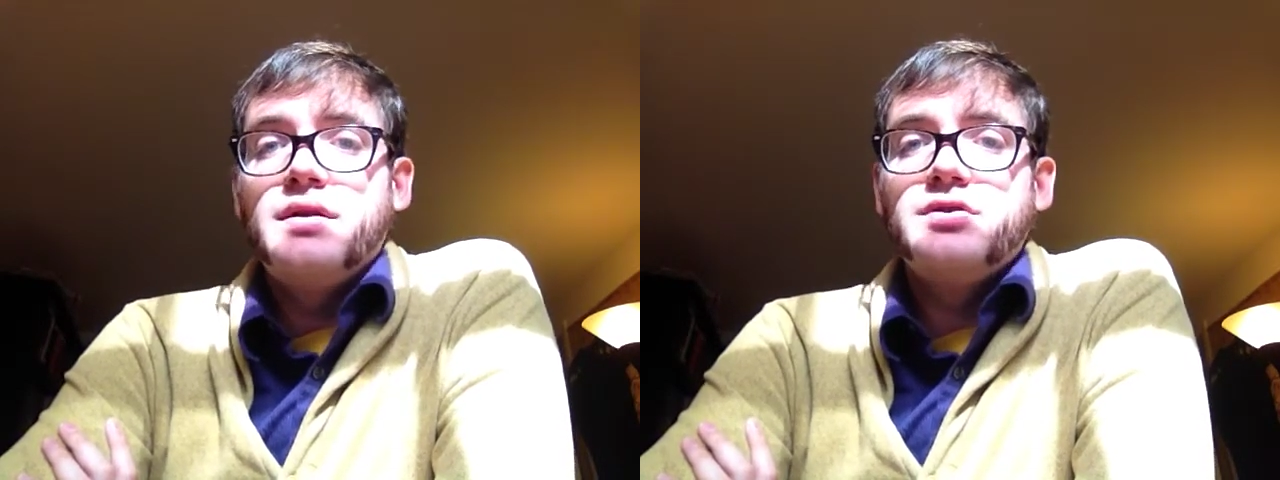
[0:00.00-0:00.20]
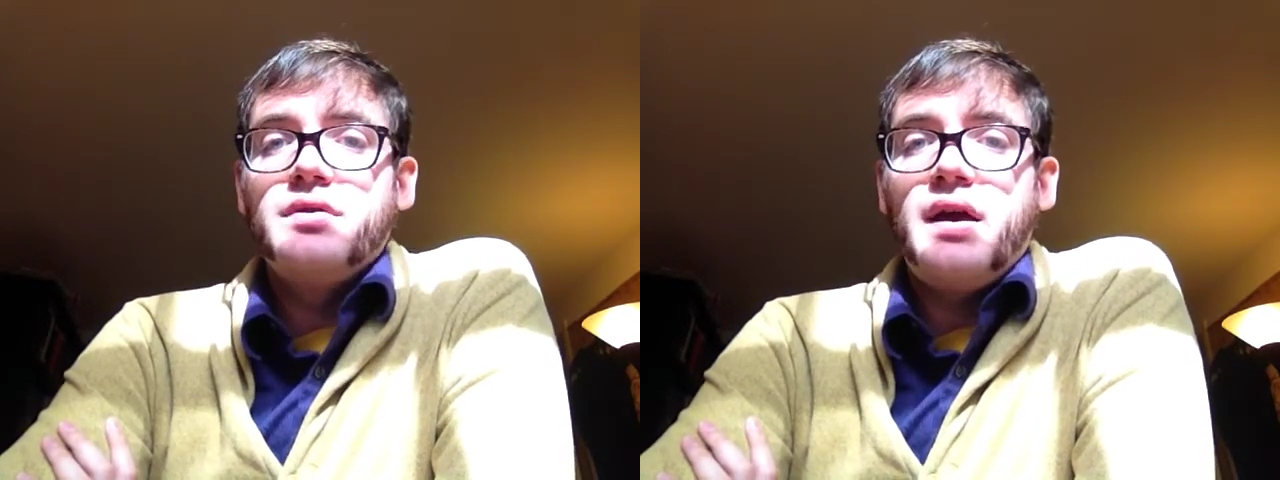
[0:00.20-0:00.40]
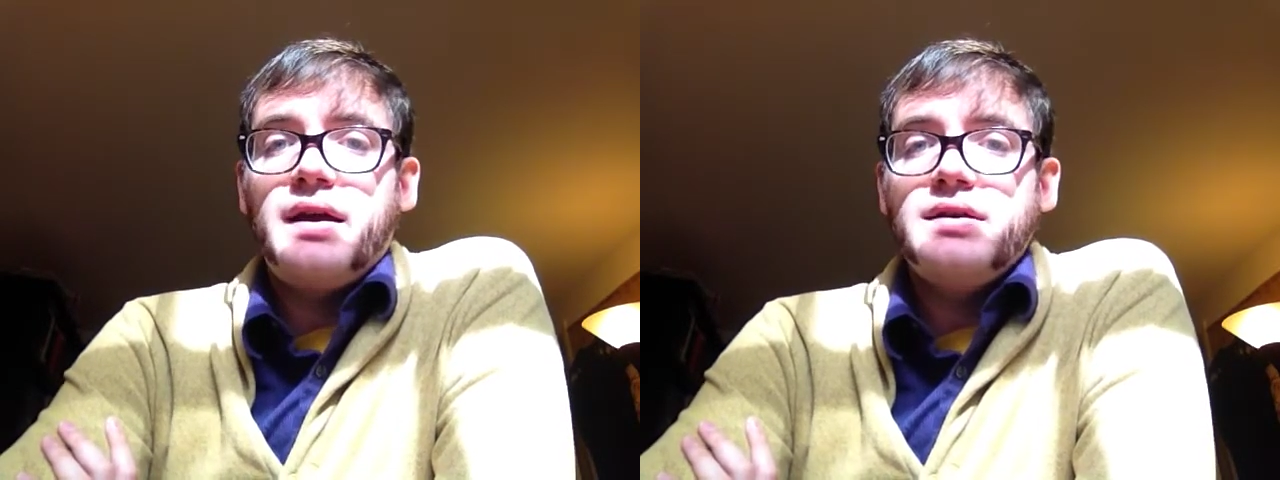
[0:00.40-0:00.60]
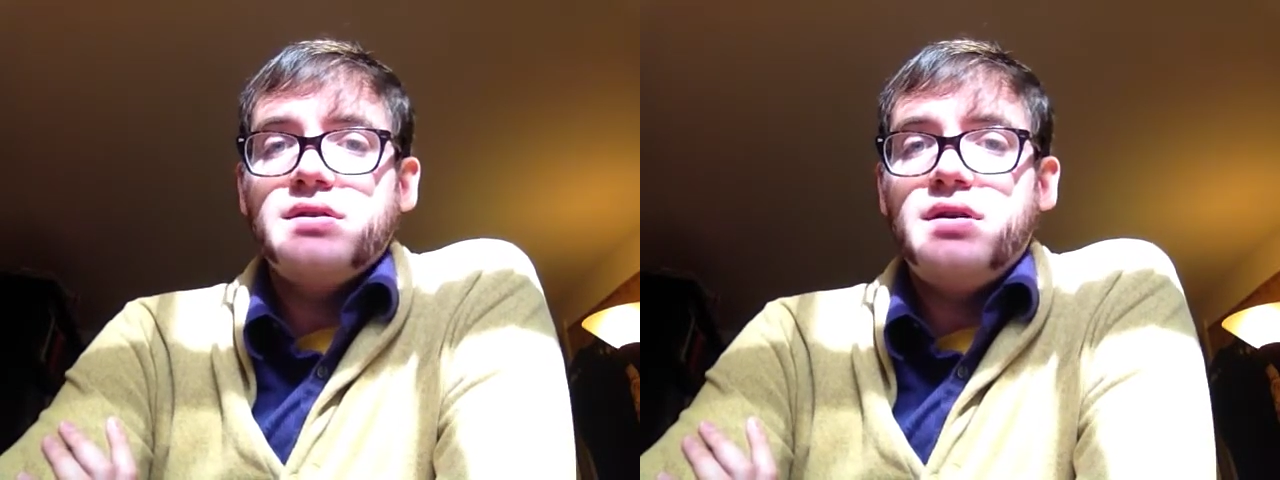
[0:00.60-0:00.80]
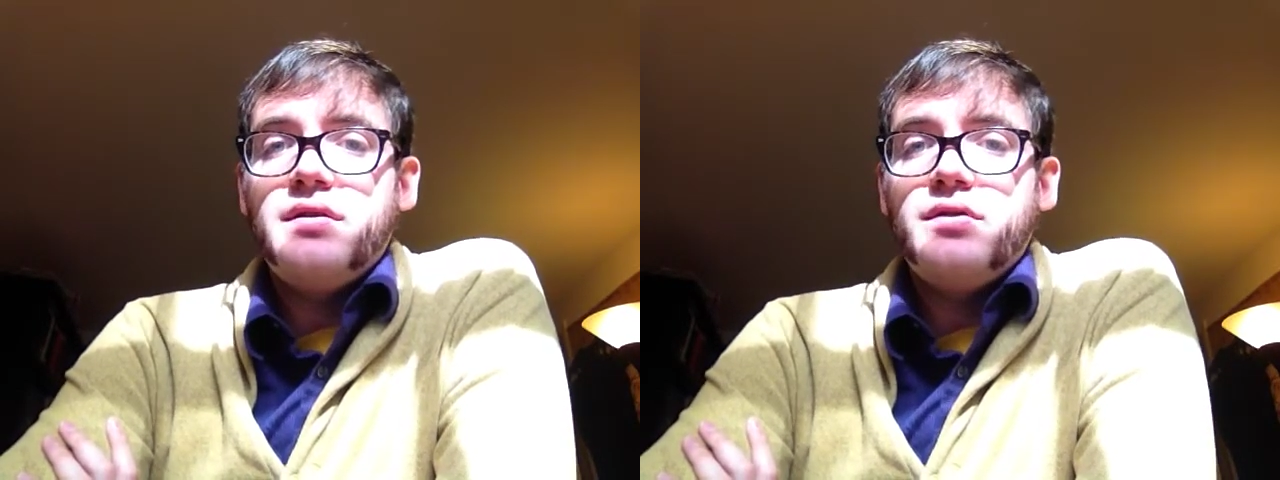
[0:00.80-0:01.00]
so in that case,
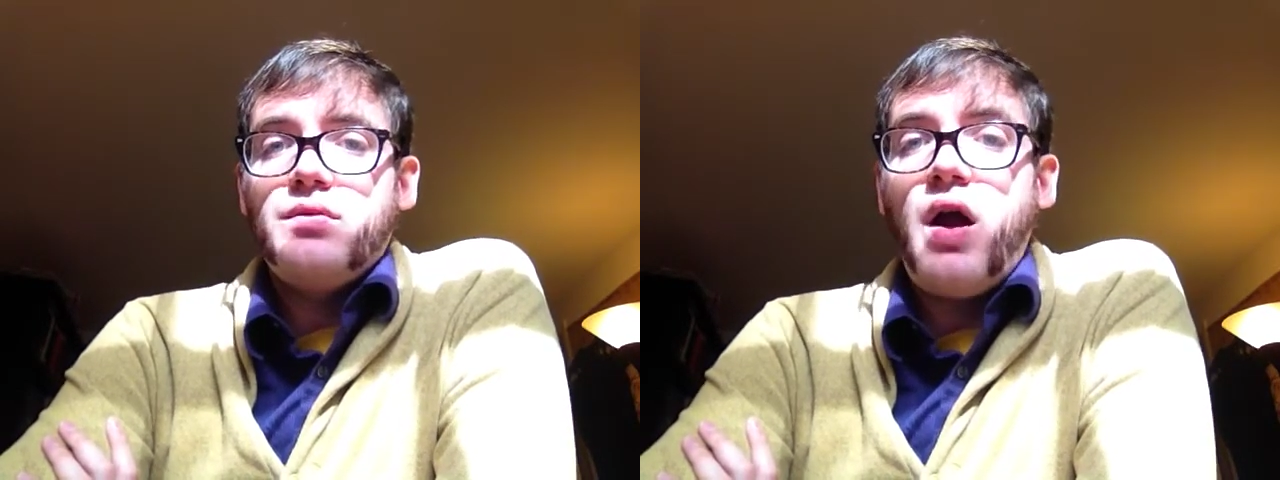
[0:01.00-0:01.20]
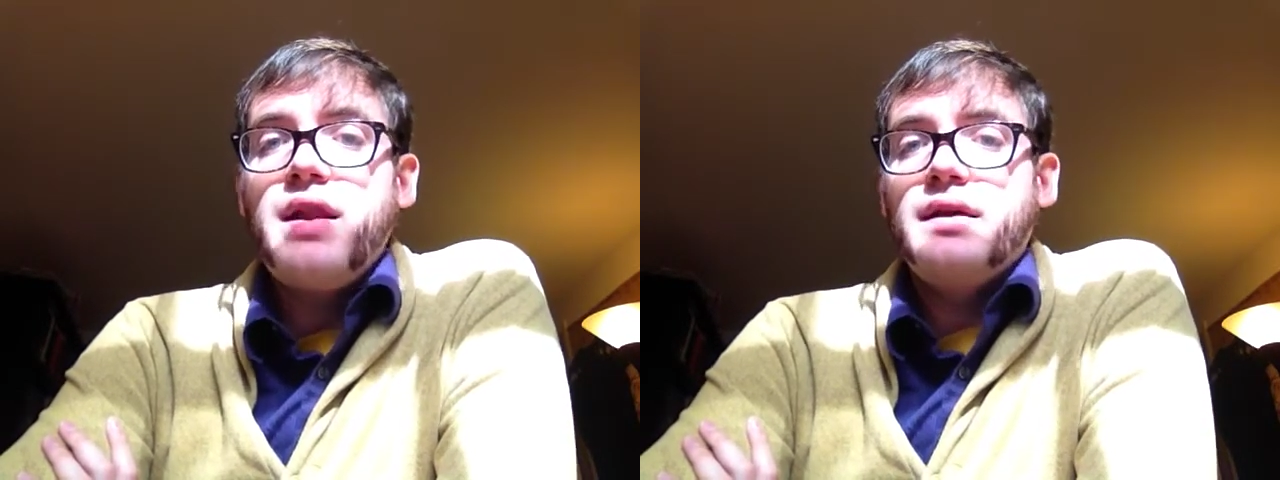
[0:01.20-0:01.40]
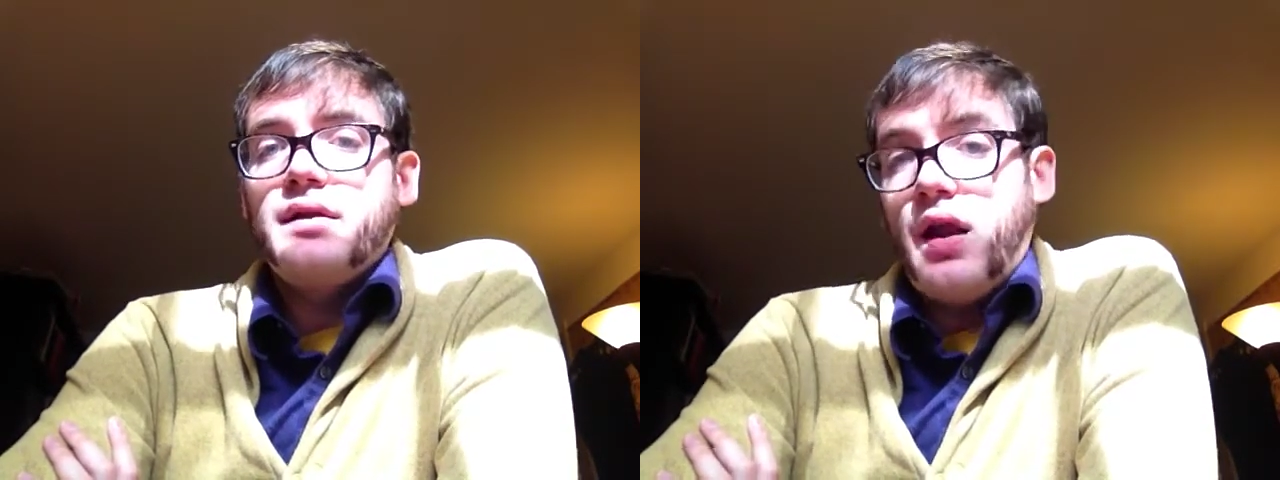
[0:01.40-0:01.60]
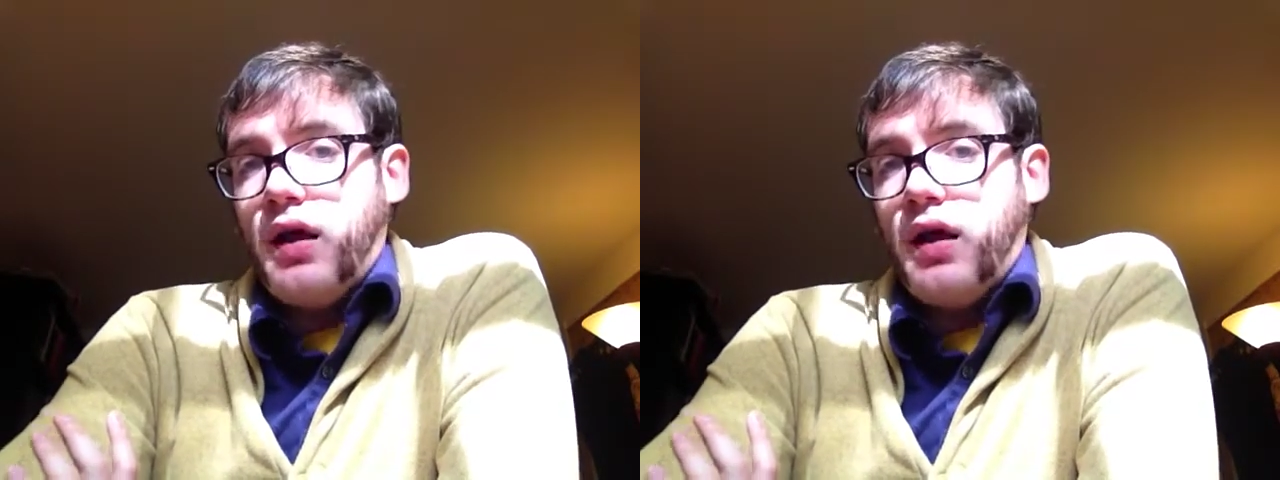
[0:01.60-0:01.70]
a lot of the writing that